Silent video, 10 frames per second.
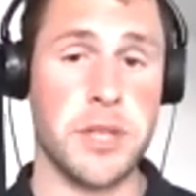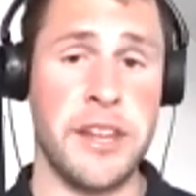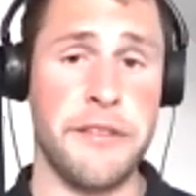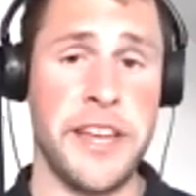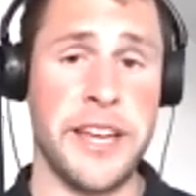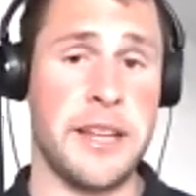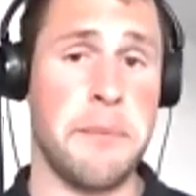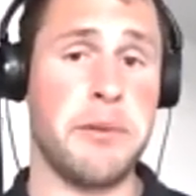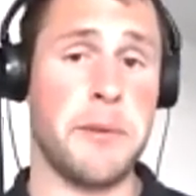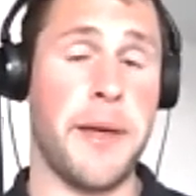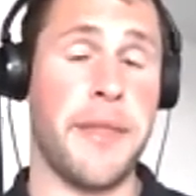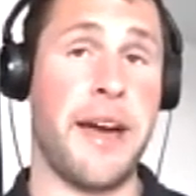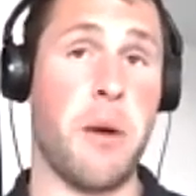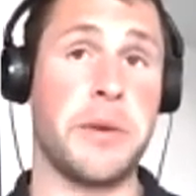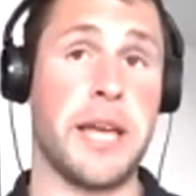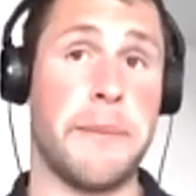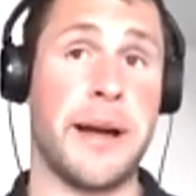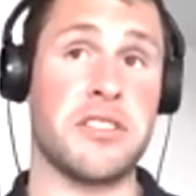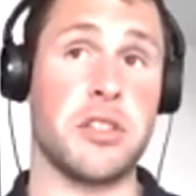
And if they can implement that when we get back